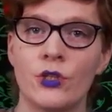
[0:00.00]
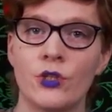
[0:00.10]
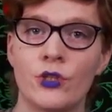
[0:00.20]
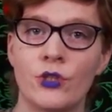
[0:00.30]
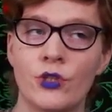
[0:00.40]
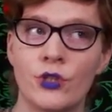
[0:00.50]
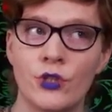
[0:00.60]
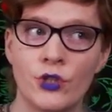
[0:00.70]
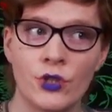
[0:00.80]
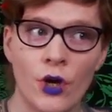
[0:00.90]

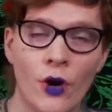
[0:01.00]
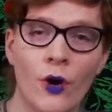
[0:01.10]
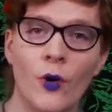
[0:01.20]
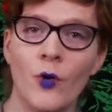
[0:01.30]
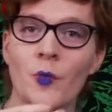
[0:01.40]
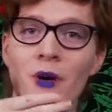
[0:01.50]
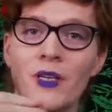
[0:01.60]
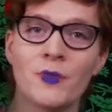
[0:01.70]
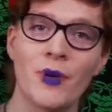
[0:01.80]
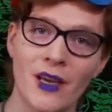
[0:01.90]
so so
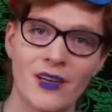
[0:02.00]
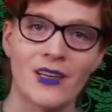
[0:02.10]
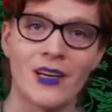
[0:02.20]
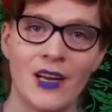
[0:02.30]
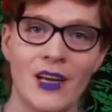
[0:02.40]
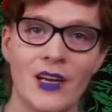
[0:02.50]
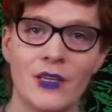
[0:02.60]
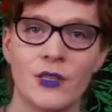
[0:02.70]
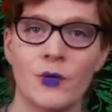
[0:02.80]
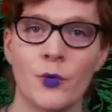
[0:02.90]
much better
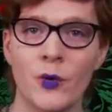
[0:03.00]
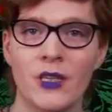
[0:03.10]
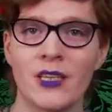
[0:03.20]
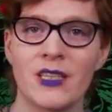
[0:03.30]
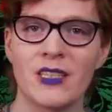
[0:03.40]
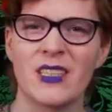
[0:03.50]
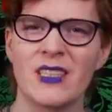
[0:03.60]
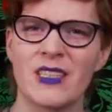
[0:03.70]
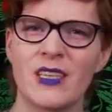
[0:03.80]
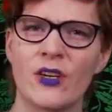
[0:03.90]
to the point that it's
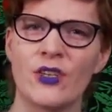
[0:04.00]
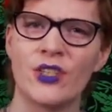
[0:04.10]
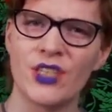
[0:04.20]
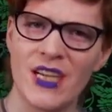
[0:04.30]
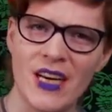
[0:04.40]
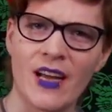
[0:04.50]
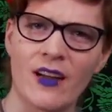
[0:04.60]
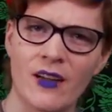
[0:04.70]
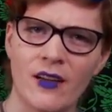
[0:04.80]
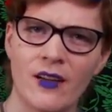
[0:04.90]
considered
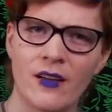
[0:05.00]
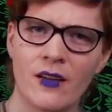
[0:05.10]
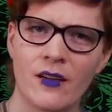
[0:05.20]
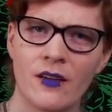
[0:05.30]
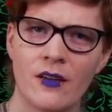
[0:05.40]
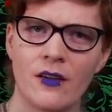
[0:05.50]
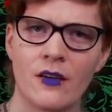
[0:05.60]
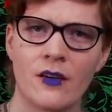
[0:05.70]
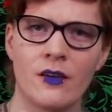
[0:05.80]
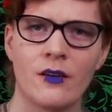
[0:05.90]
cheating.
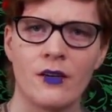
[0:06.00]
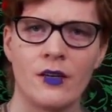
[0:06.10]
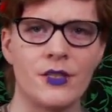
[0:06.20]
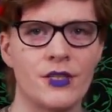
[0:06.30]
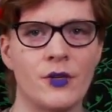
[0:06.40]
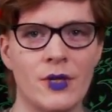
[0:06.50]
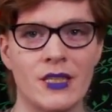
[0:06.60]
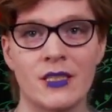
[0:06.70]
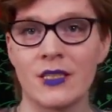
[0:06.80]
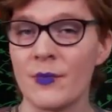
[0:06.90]
Also,
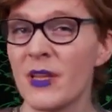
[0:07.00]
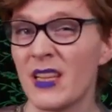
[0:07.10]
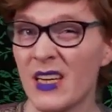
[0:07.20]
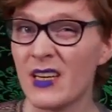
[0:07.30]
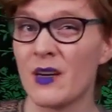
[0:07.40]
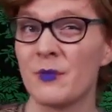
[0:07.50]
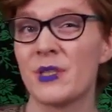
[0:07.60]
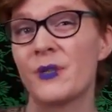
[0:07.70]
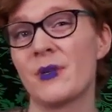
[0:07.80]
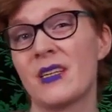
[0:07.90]
it's something that
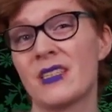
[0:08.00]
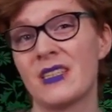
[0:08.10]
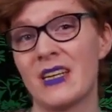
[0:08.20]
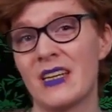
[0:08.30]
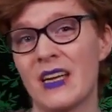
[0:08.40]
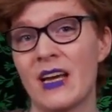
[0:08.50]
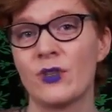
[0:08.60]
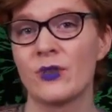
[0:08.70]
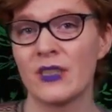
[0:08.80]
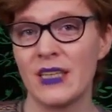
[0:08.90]
comes to us
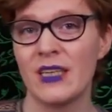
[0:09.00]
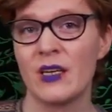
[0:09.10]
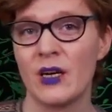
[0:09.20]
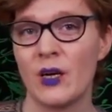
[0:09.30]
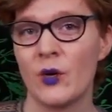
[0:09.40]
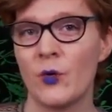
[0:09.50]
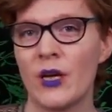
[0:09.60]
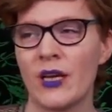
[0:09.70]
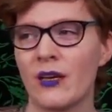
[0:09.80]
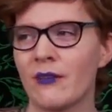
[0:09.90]
naturally.
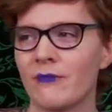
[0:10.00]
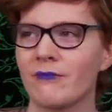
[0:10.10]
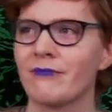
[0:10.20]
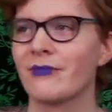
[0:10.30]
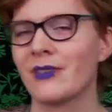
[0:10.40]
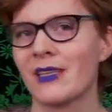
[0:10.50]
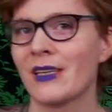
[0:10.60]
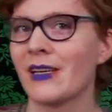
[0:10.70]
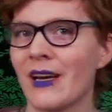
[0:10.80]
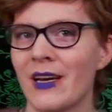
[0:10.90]
We
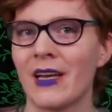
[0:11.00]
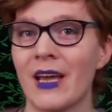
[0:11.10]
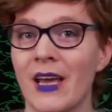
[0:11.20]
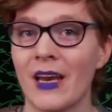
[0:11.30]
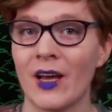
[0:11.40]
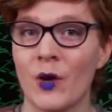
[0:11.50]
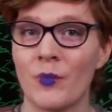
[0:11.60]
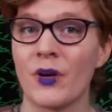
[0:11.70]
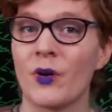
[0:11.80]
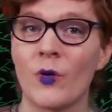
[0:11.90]
kind of can't
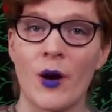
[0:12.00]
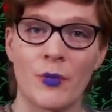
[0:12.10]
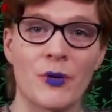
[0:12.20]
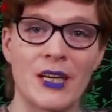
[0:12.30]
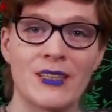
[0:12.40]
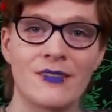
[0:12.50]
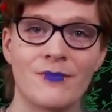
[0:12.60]
help but cooperate.